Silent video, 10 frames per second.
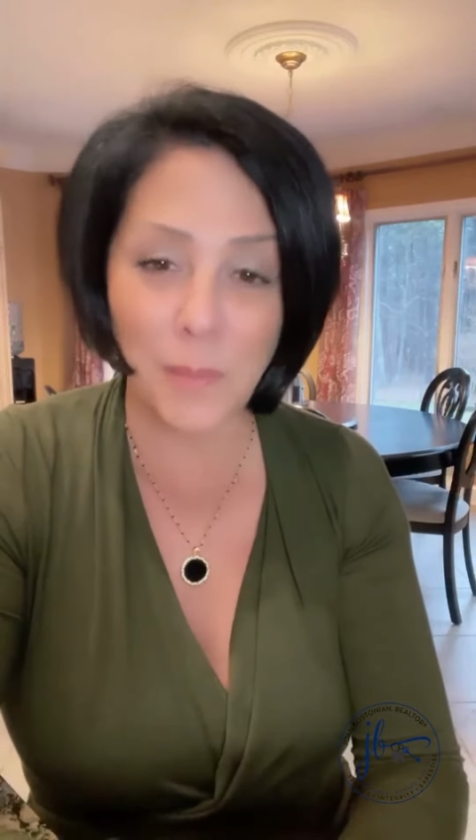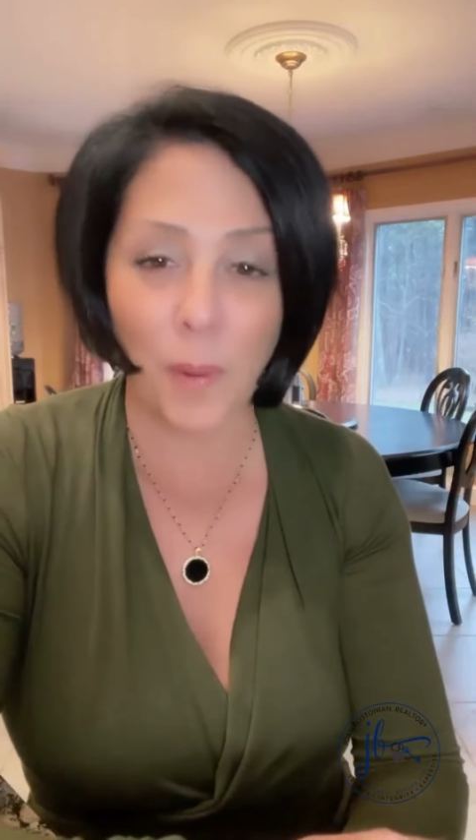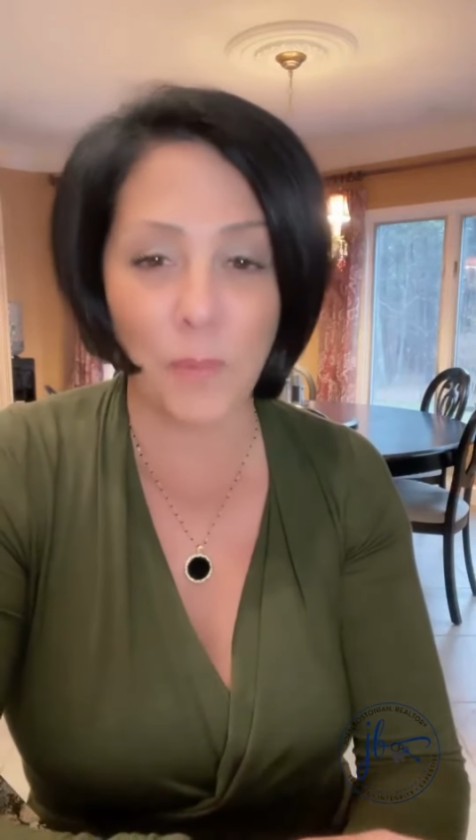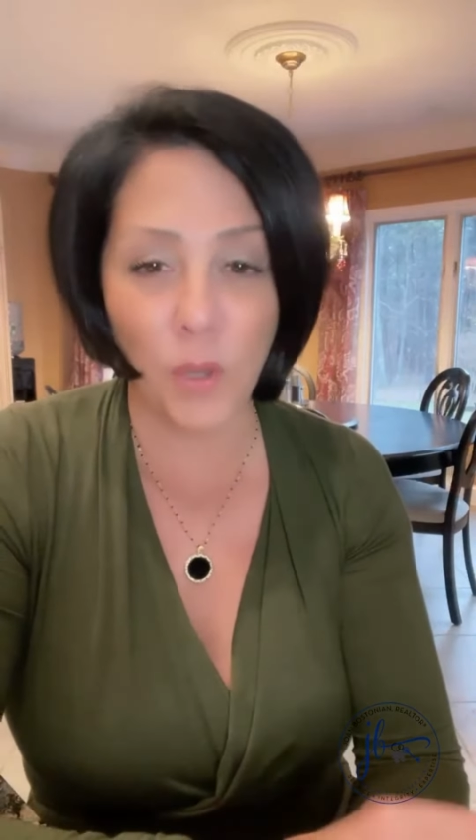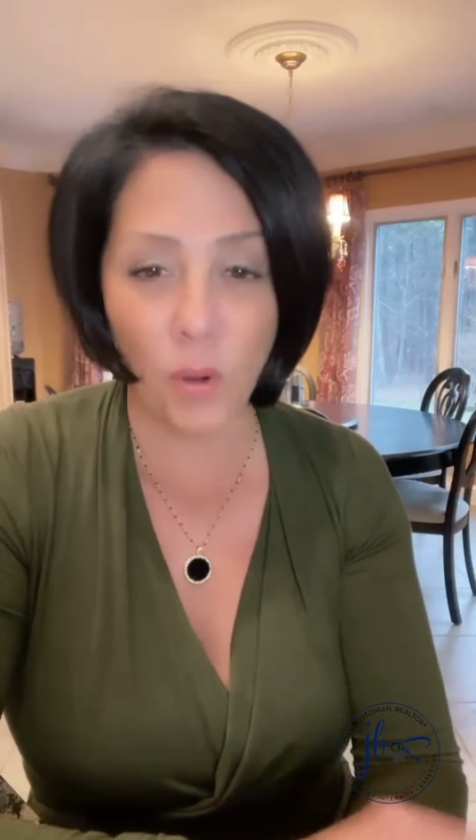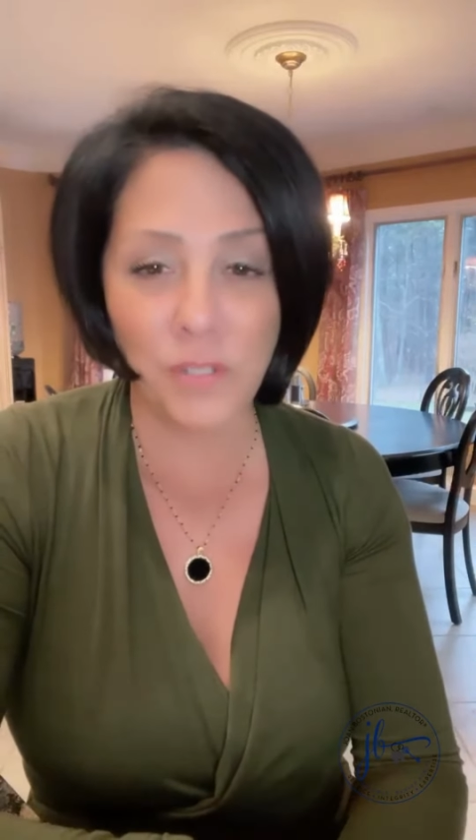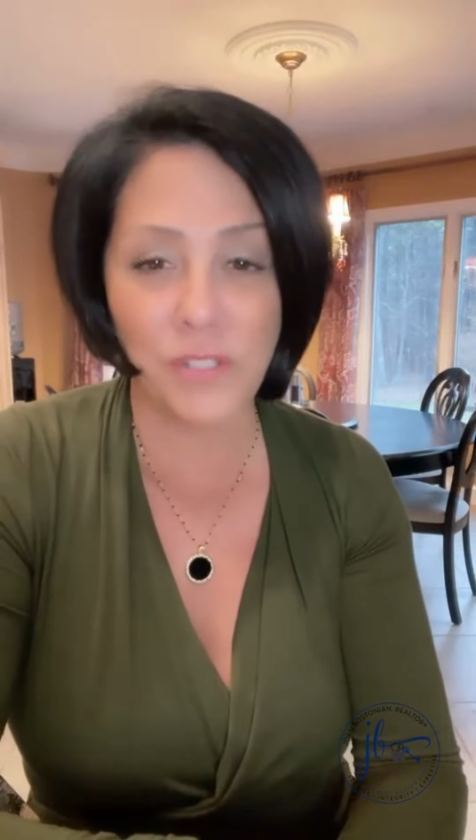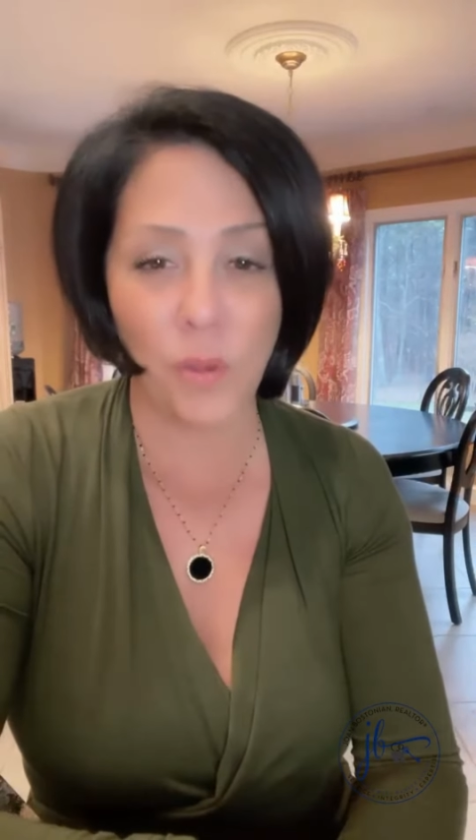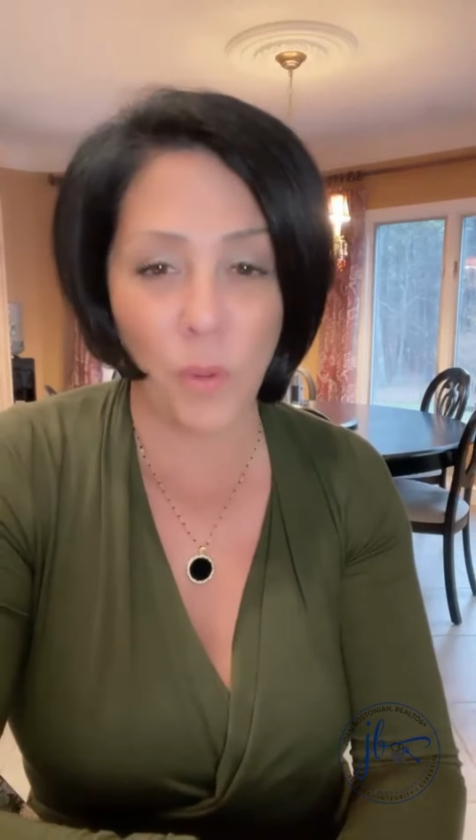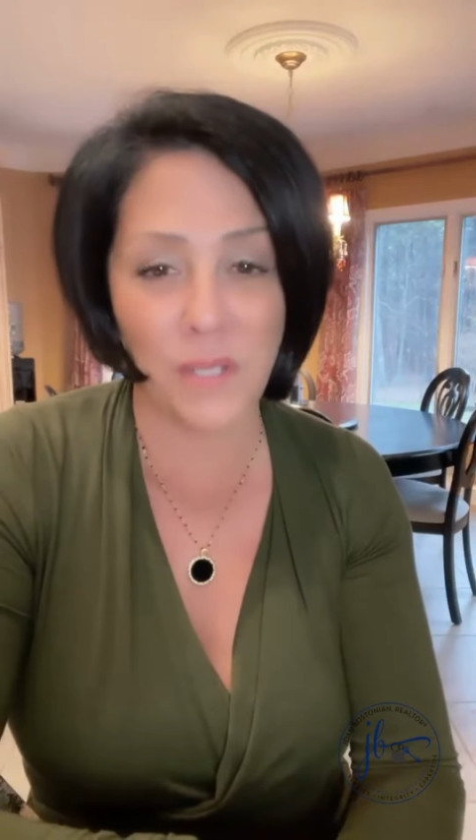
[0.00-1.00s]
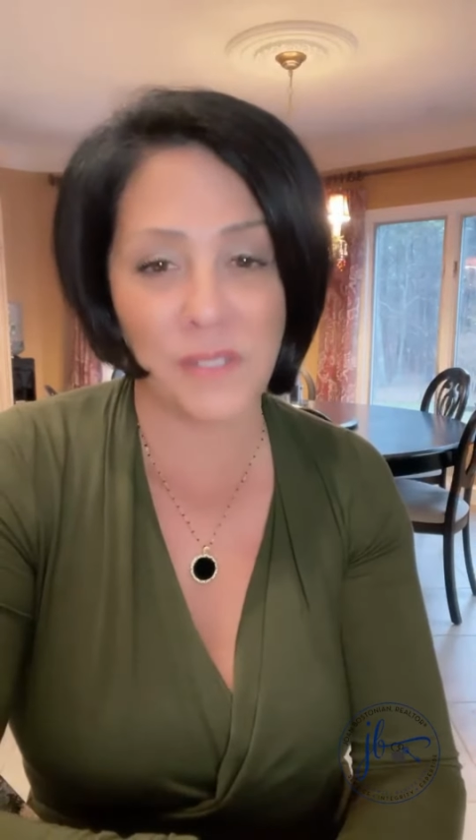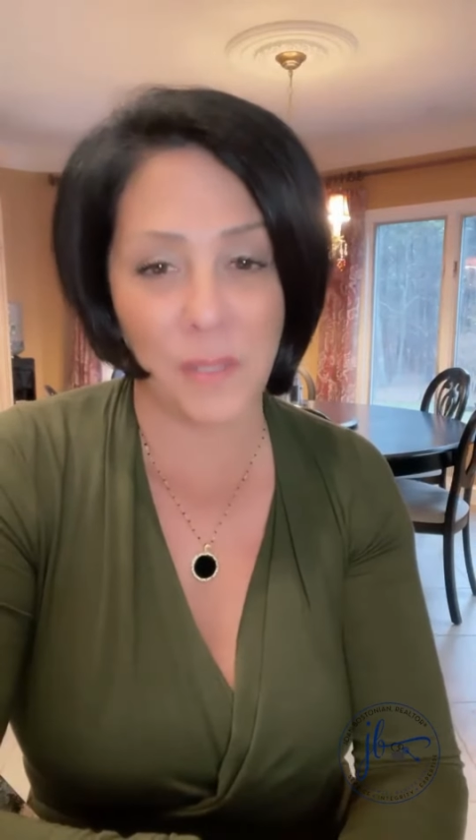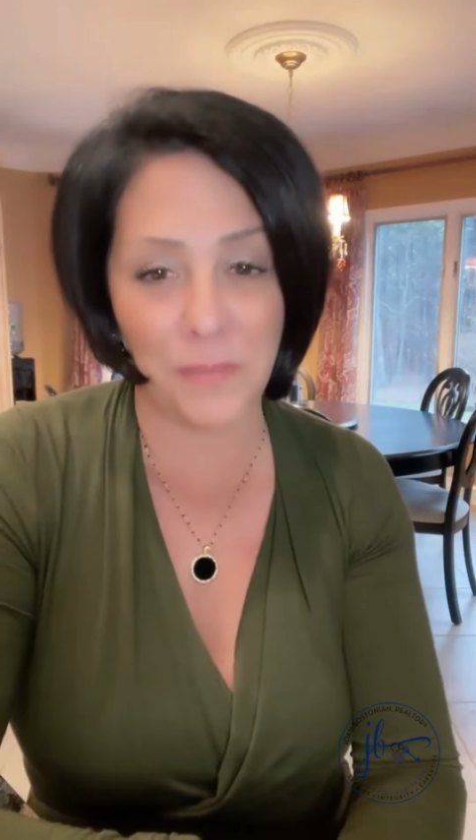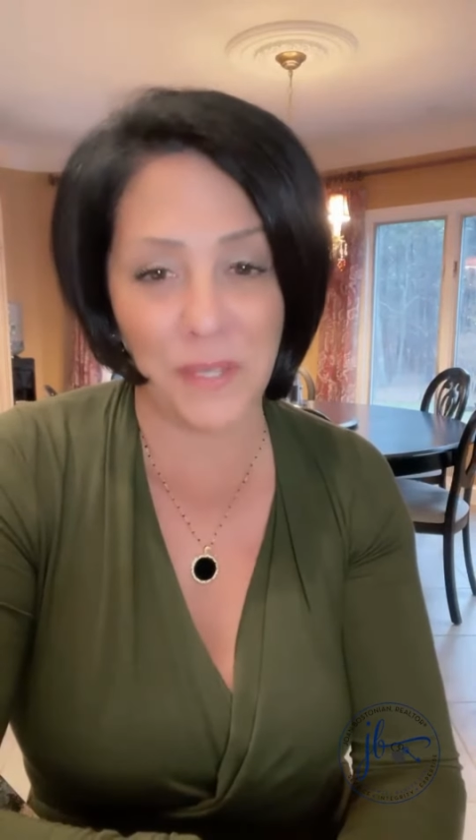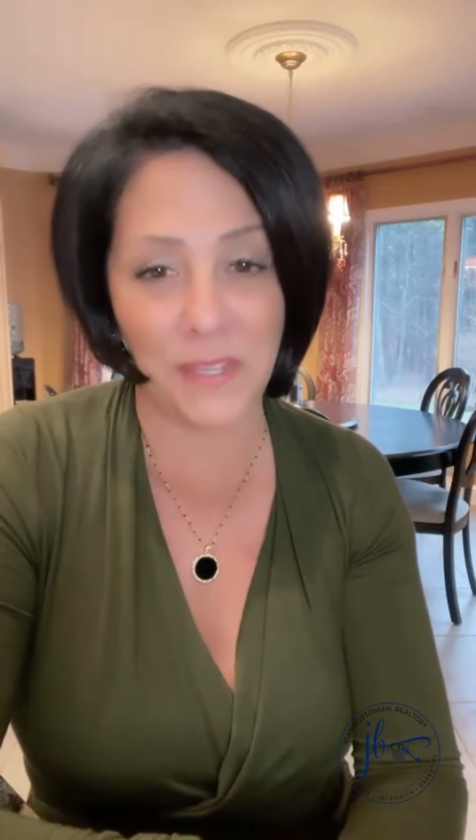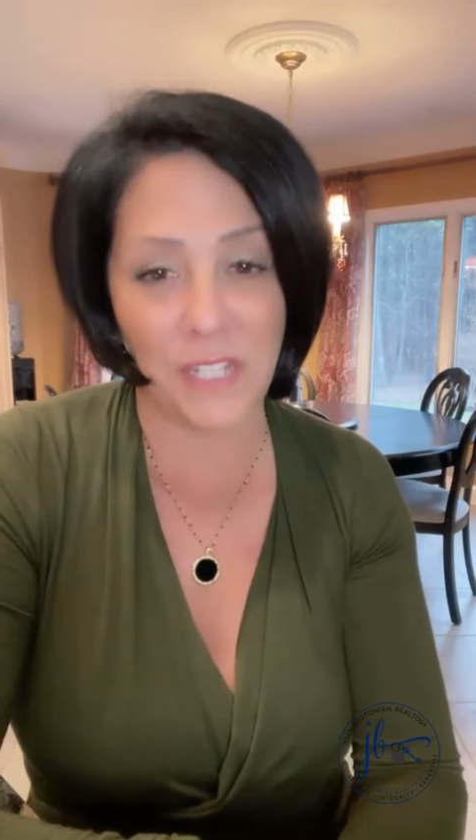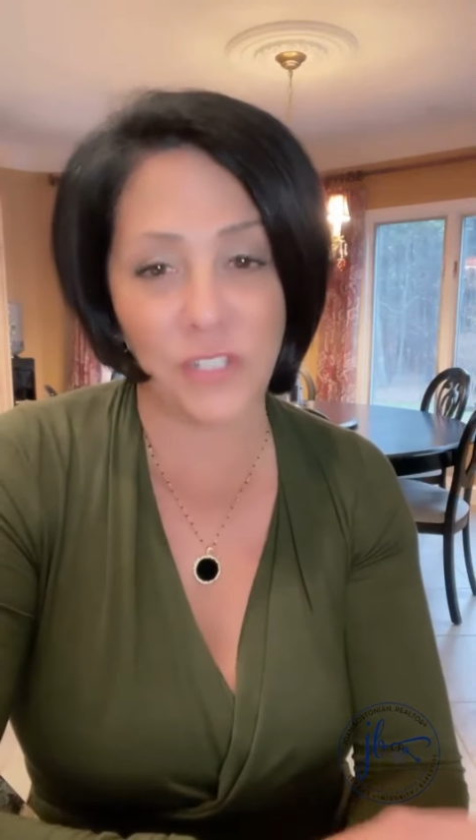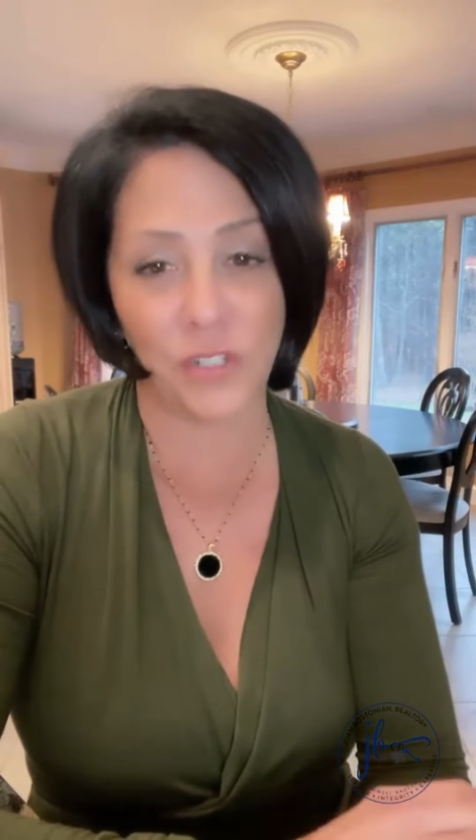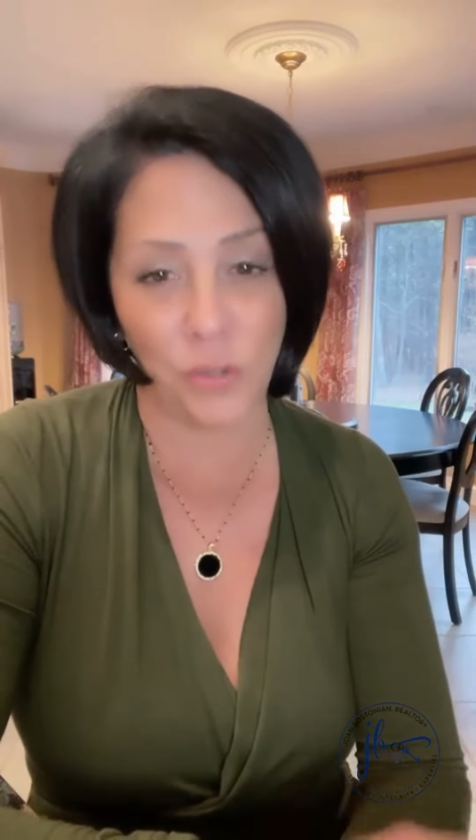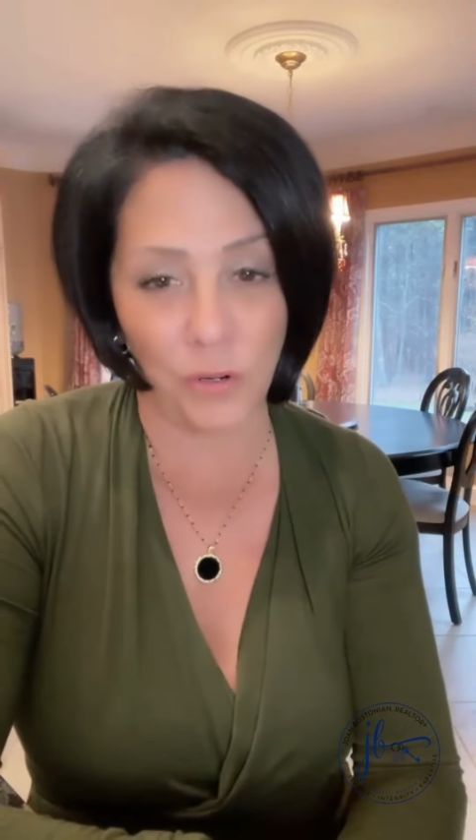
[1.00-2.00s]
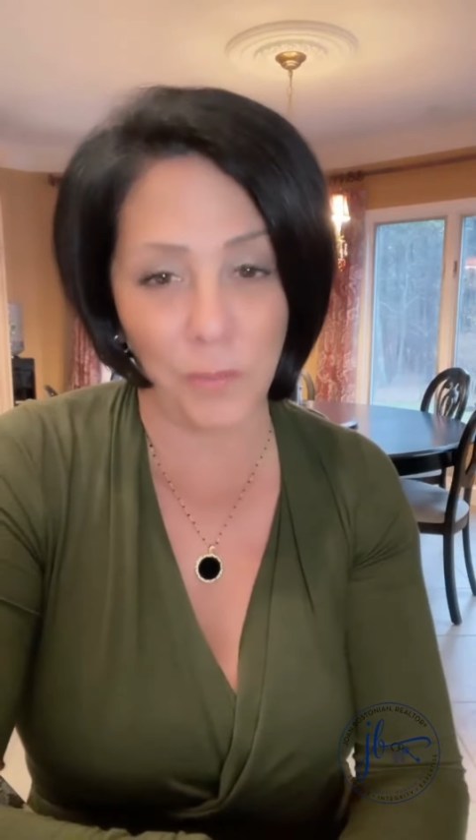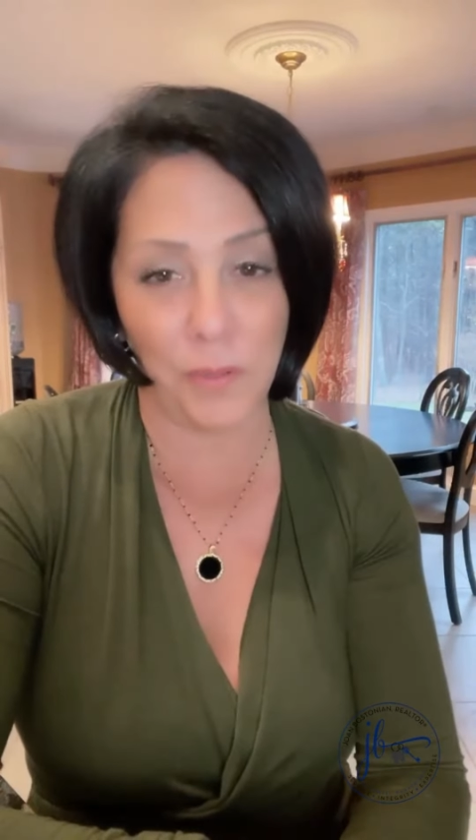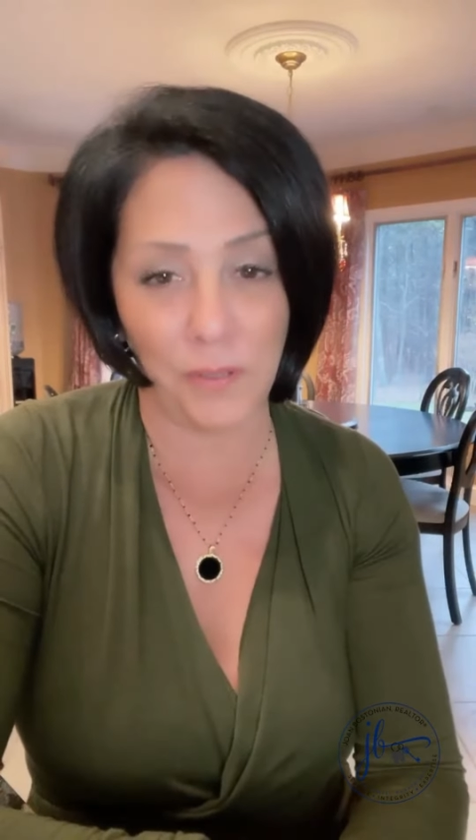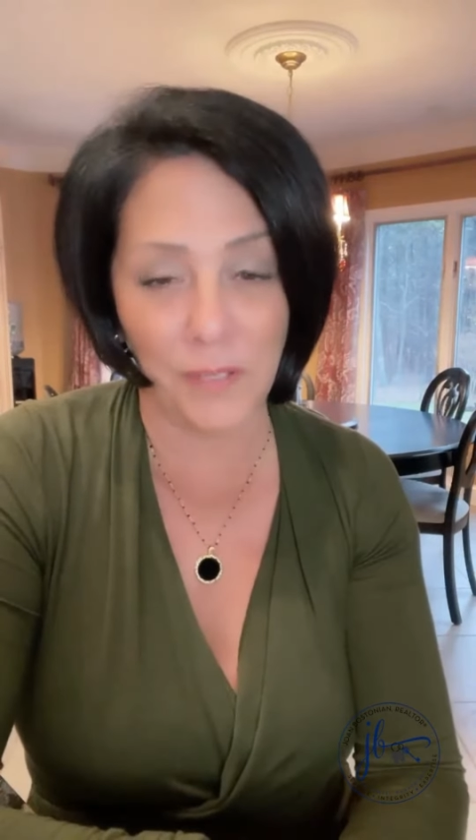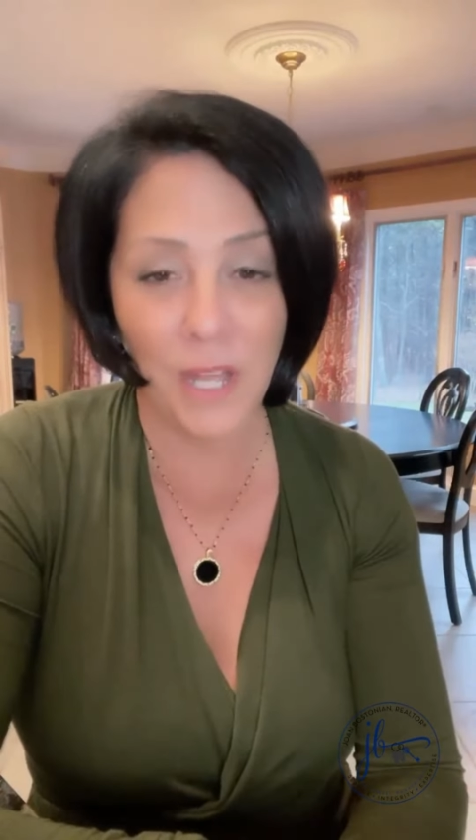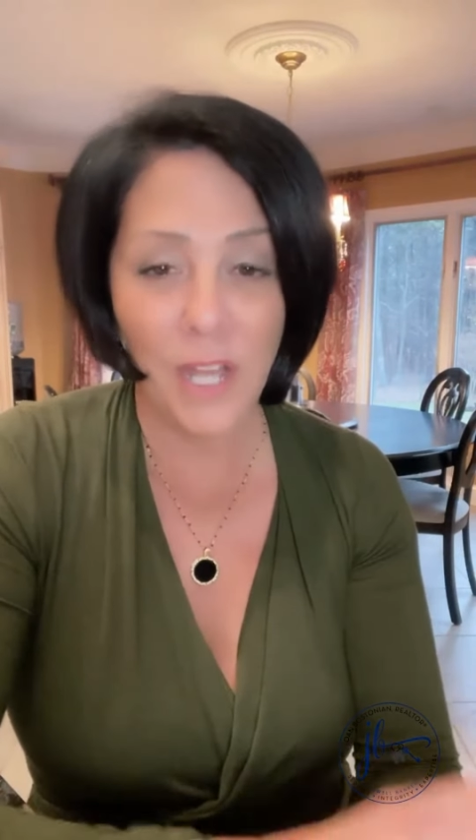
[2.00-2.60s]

but we also want something that's durable.